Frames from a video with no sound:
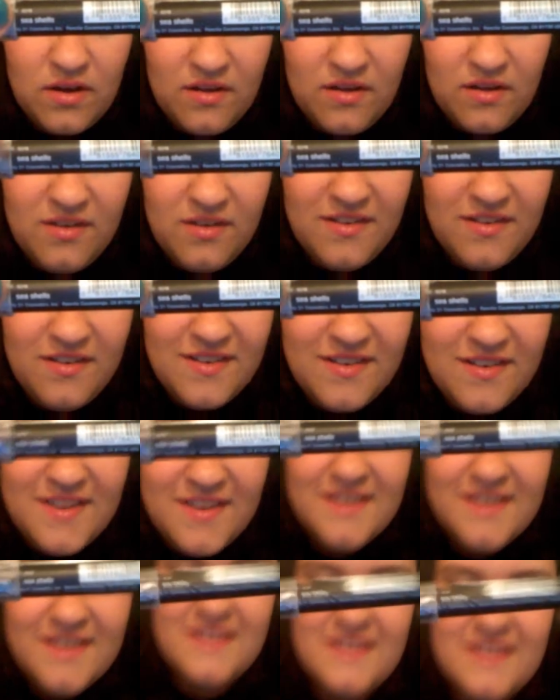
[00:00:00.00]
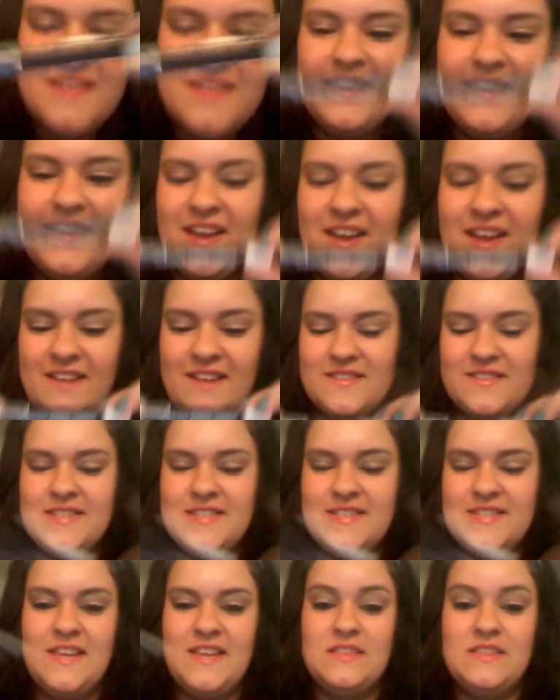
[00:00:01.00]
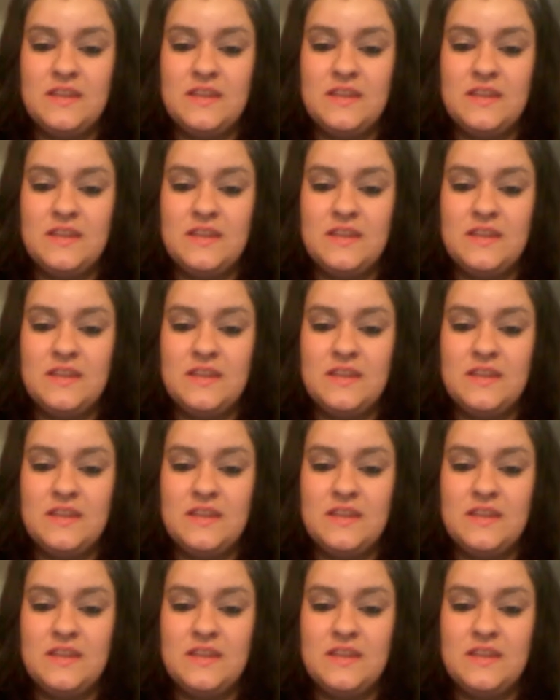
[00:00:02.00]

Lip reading: You can't even see it.